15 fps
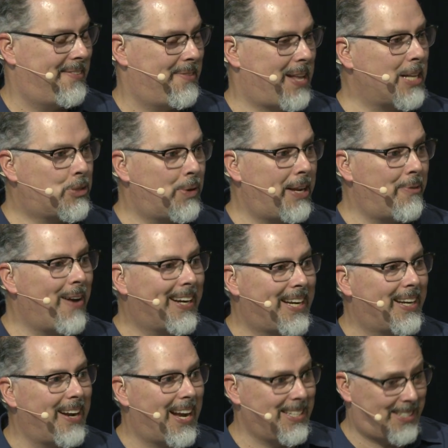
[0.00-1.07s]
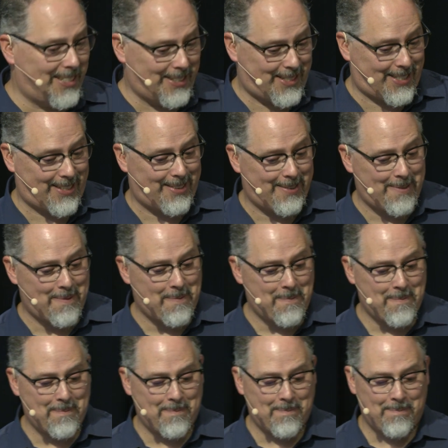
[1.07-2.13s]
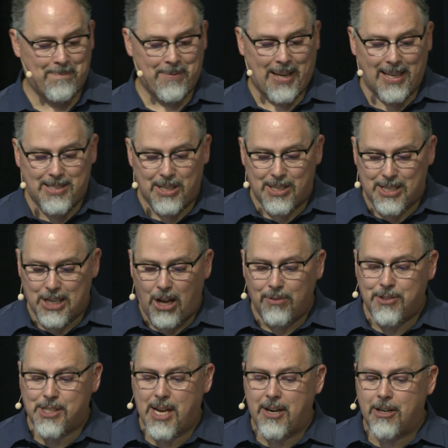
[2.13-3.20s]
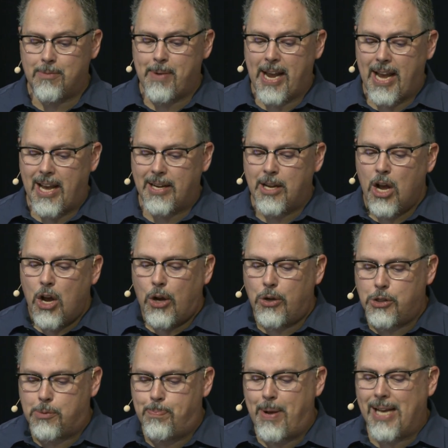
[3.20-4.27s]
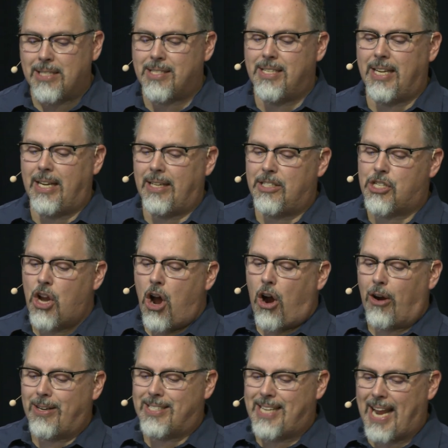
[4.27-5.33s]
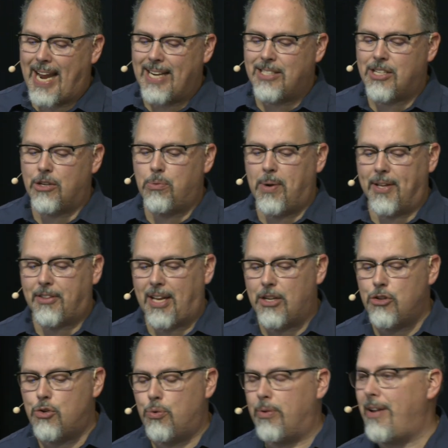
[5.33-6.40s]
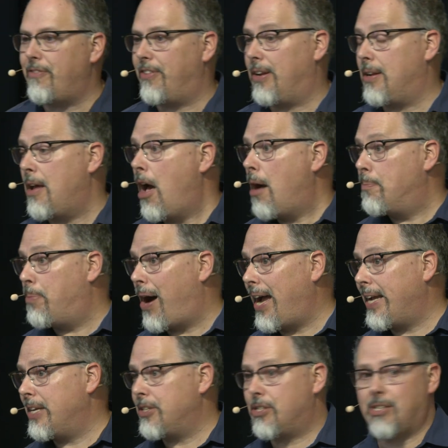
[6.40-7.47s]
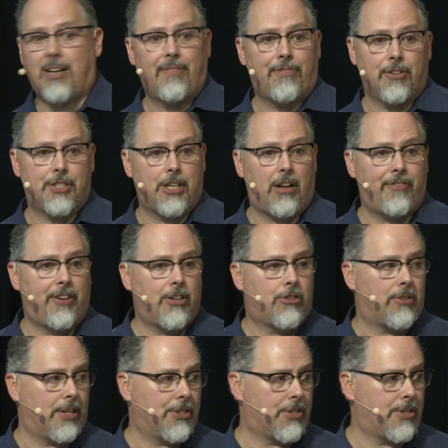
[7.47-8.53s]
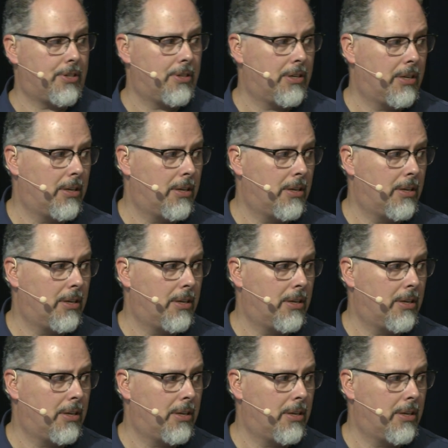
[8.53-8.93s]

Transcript: That's what he recognizes. He's a self centered man whose best deeds are tainted with and driven by his sinful self interest.